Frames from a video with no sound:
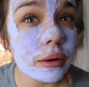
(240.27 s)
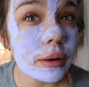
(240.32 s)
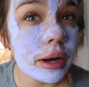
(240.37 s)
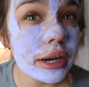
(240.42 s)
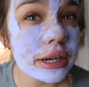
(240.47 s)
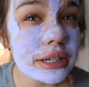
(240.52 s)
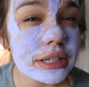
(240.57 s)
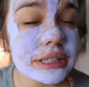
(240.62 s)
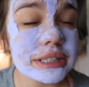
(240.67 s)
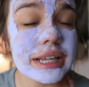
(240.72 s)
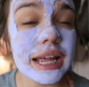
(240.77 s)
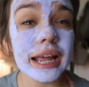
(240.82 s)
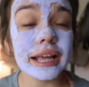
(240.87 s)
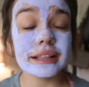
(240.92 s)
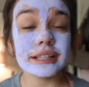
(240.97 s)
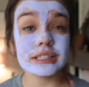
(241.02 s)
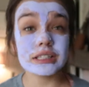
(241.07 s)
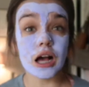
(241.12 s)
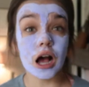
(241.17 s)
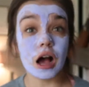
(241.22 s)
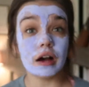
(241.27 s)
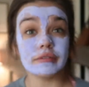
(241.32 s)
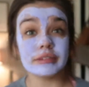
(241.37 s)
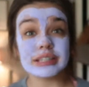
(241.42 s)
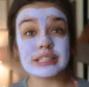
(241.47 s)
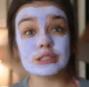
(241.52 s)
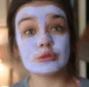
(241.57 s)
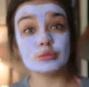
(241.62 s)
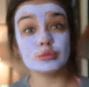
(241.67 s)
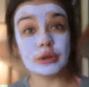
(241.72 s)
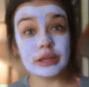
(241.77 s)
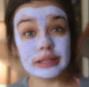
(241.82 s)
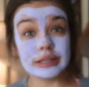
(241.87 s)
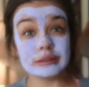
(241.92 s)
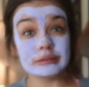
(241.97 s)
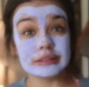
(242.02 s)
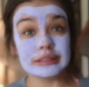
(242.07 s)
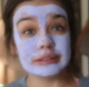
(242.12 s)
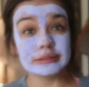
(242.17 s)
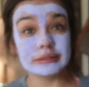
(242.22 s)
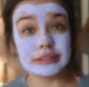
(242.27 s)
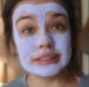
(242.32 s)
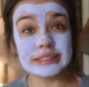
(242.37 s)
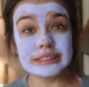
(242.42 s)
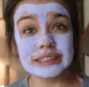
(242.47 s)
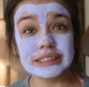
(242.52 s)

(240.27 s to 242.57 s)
go ahead and take this off. It's really, really, really